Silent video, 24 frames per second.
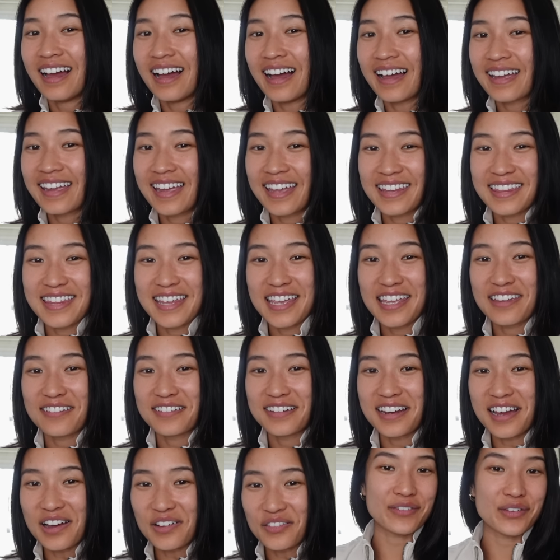I can't thank you
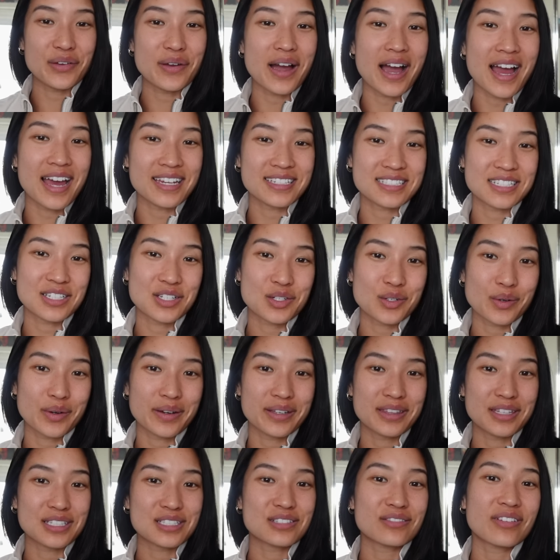enough. If you guys
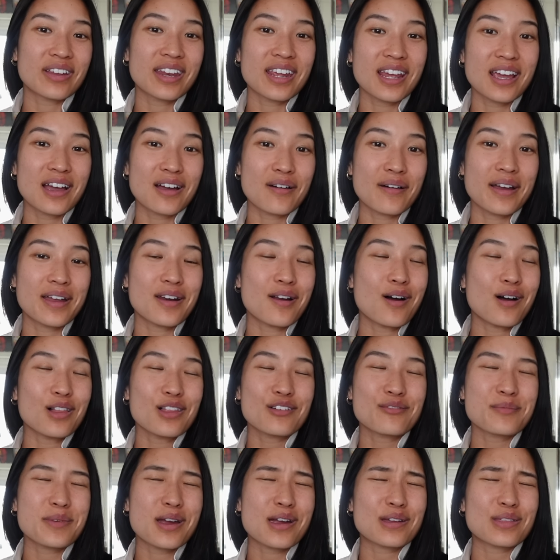enjoyed this video and all
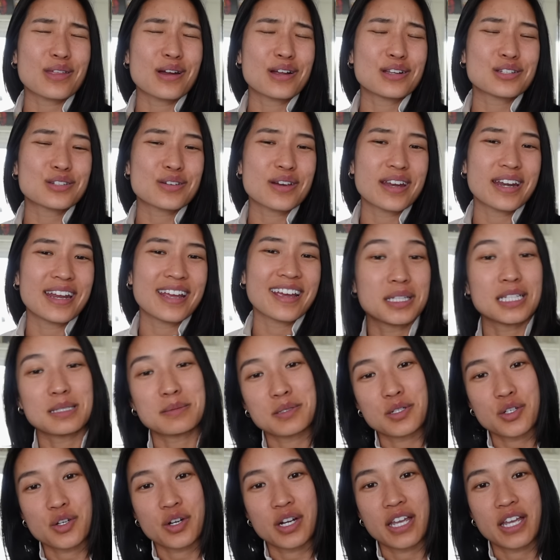of marathon training, please
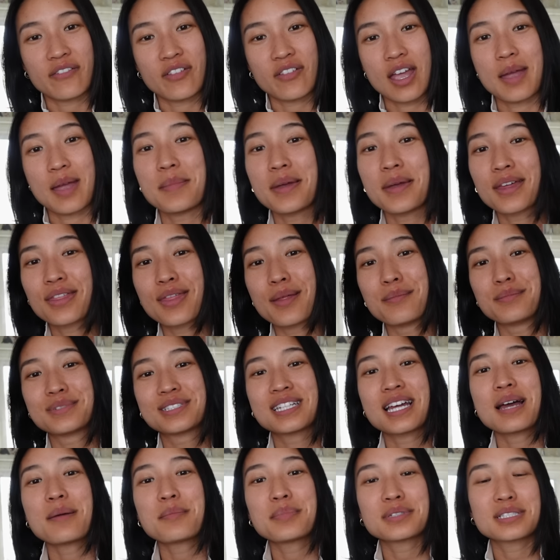be sure to give it a big thumbs
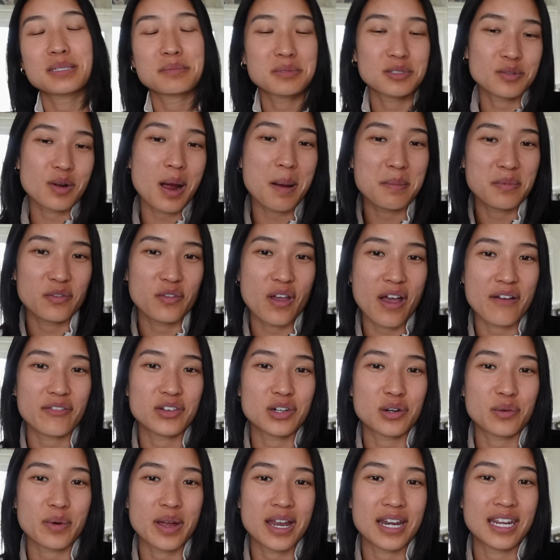up. Subscribe if you
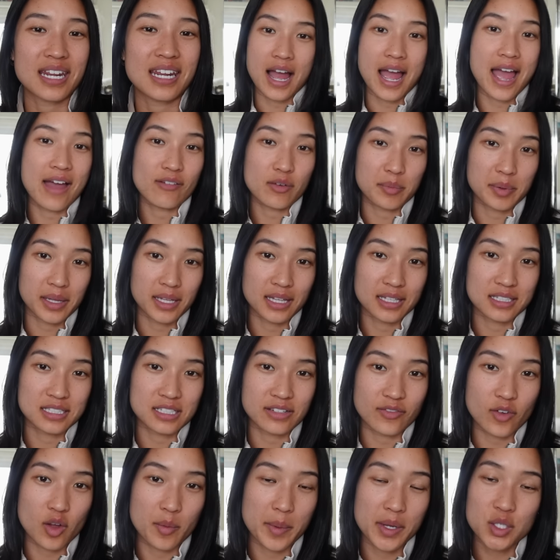haven't already. I have a playlist
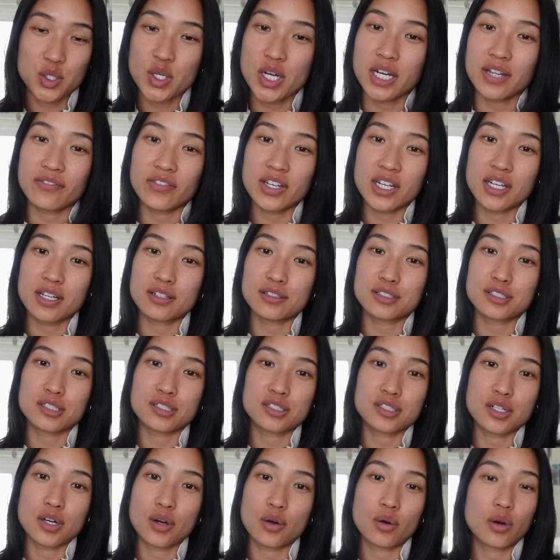of all my training videos,
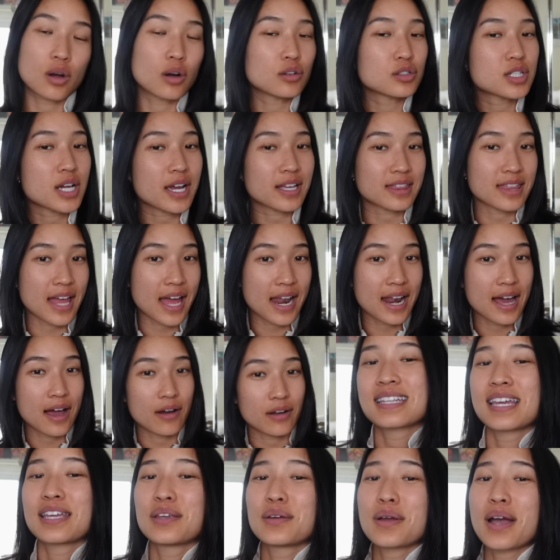so go check that
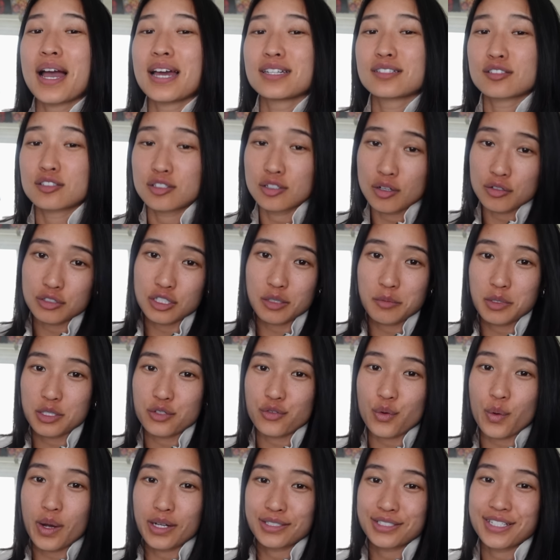out. Thank you guys so, so much
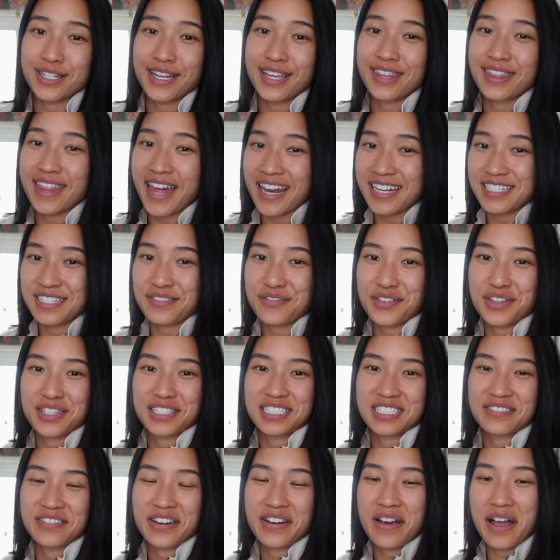for watching. That is it for
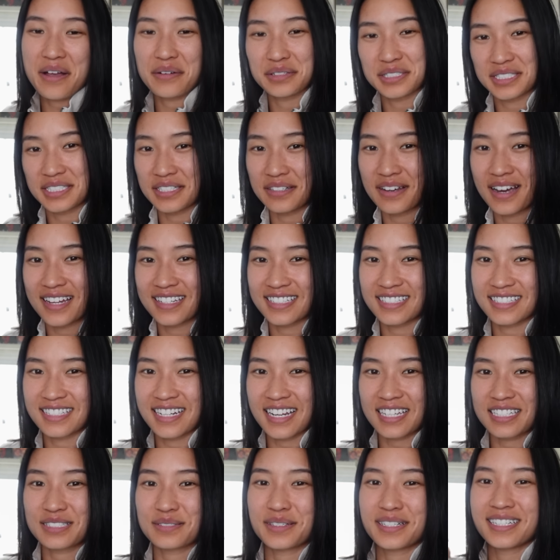this video. I will see you guys in the
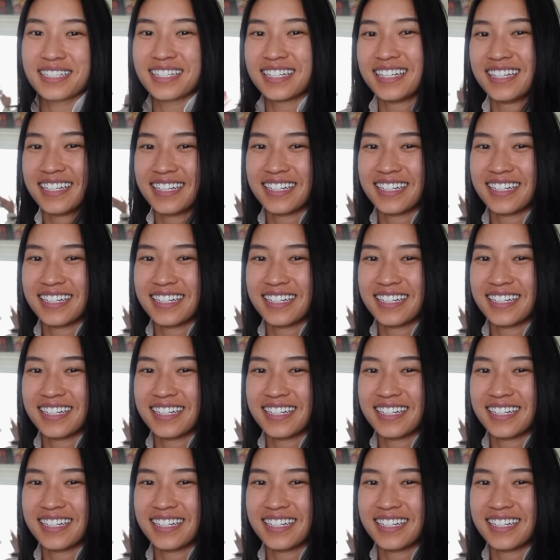next one.